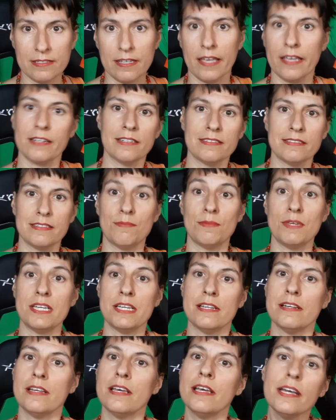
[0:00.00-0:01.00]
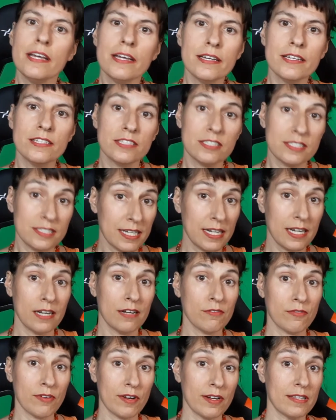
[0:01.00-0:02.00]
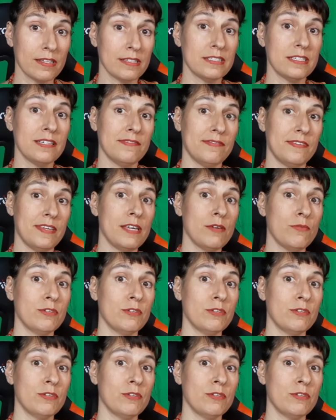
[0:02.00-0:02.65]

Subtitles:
Like, does it mean sitting in front of the TV,